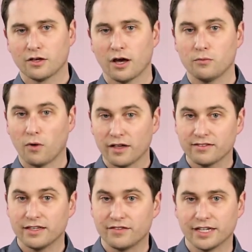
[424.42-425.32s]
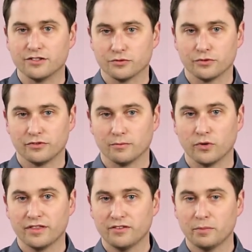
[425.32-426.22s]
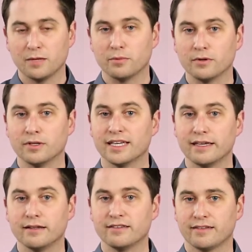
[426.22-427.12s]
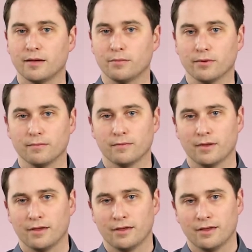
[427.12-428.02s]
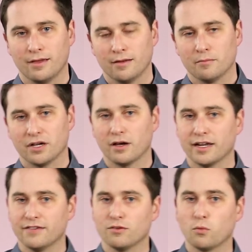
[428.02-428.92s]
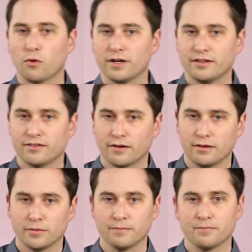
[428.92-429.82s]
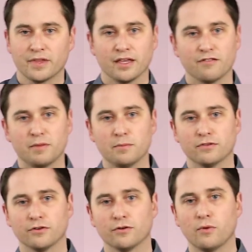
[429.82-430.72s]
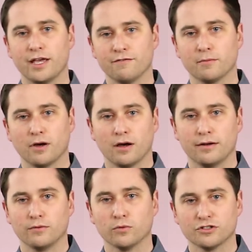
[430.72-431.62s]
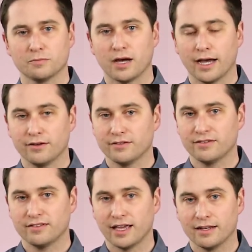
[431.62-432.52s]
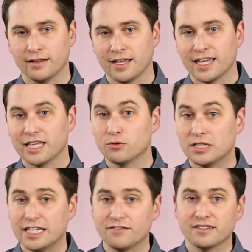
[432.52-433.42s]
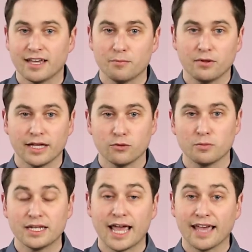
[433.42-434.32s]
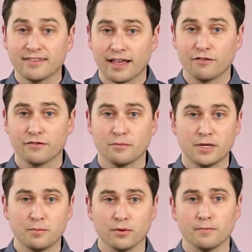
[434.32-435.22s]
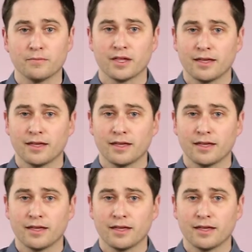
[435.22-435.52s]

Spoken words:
God was living in Jerusalem with his people in his temple. But God gives a warning to Solomon. If people turn away from God and worship idols instead, he will leave the temple, and it will mean exile for the people.